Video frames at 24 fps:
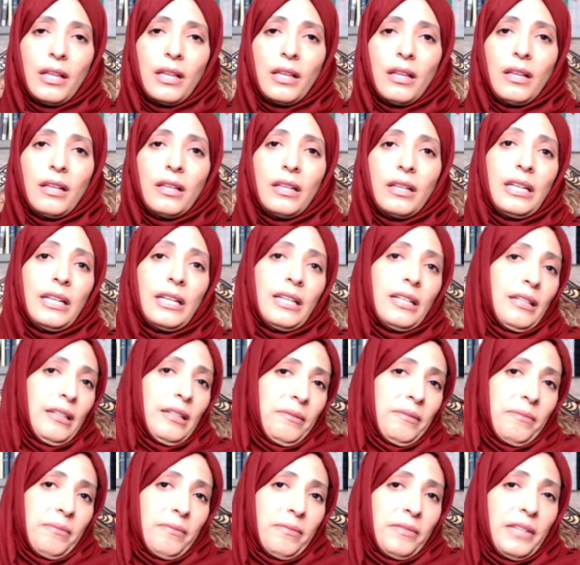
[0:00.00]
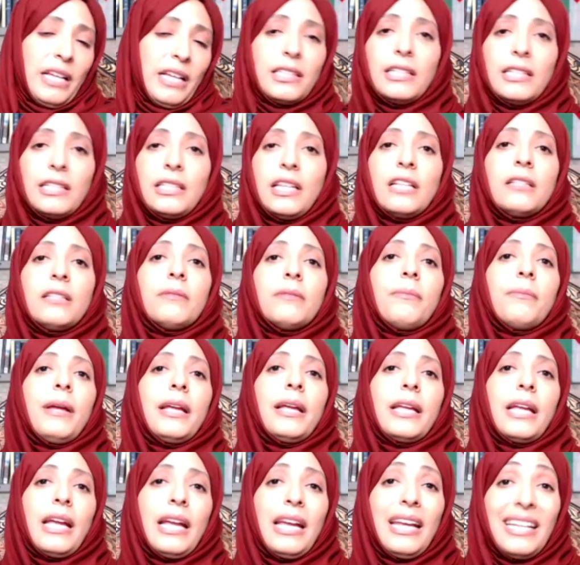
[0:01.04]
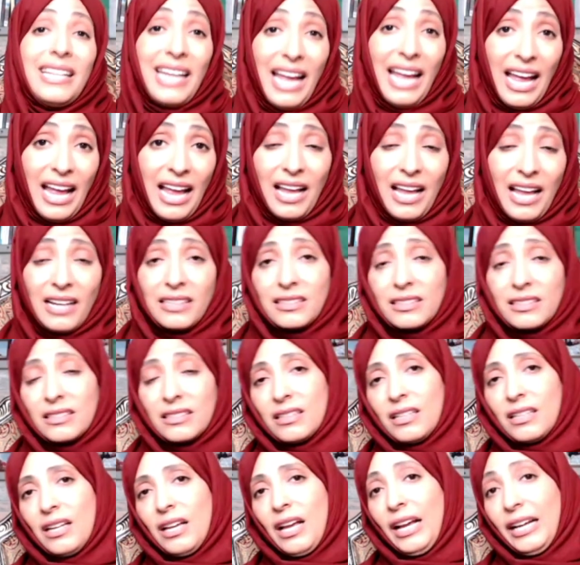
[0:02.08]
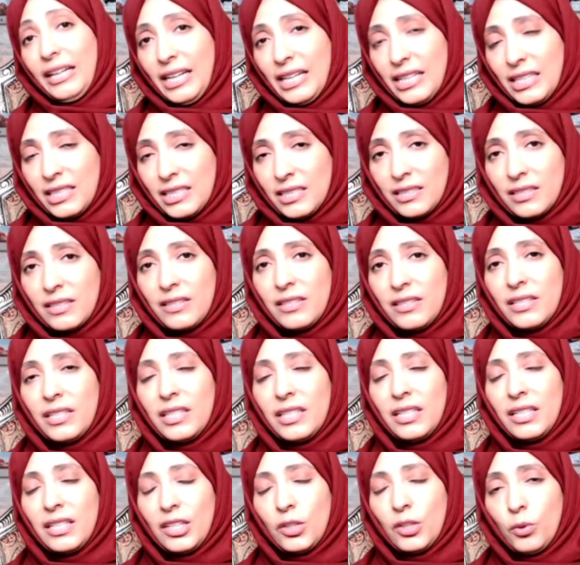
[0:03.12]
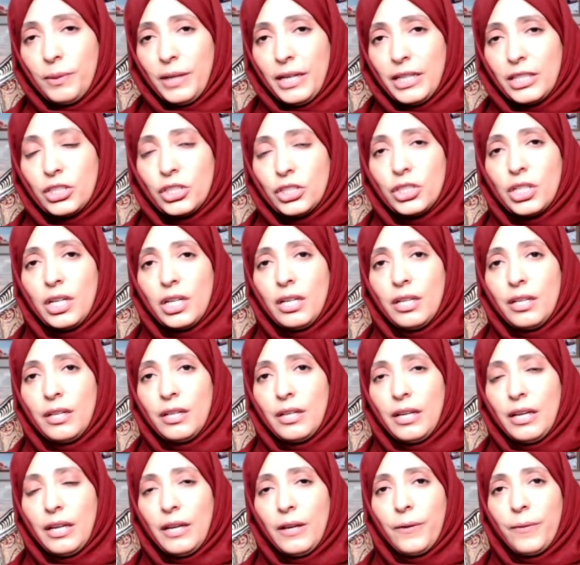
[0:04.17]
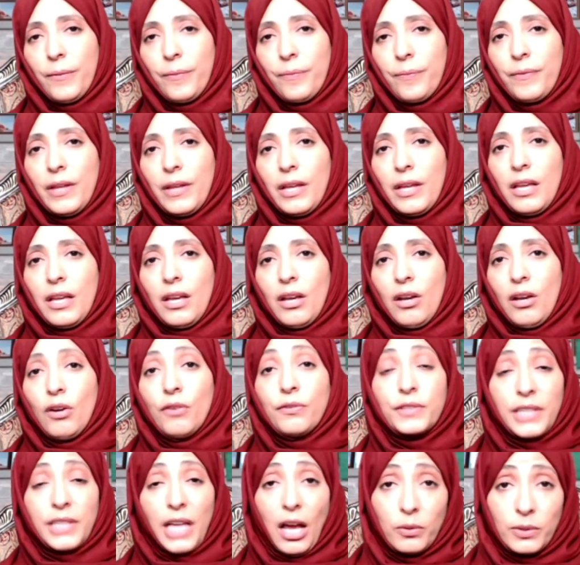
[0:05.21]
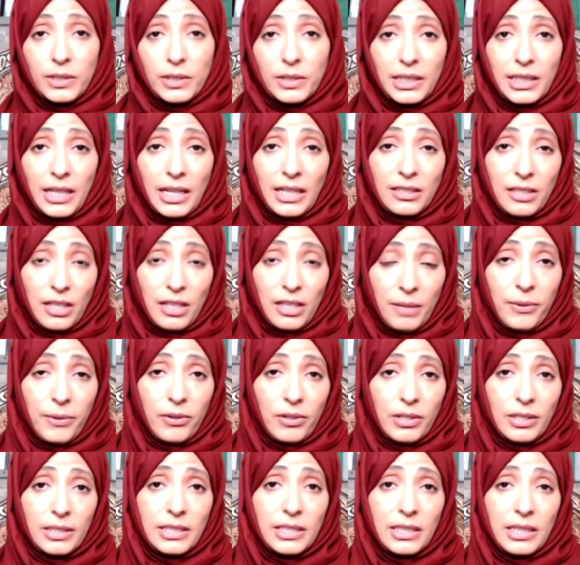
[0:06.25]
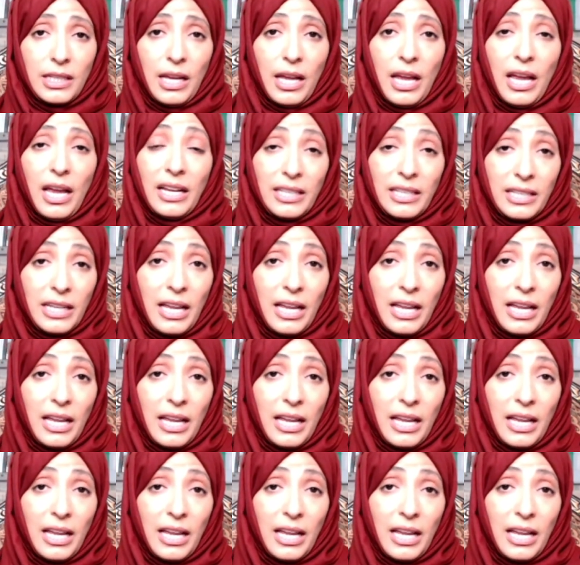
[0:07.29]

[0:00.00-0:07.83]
they didn't make any act against the occupation of Saudi and Emirates in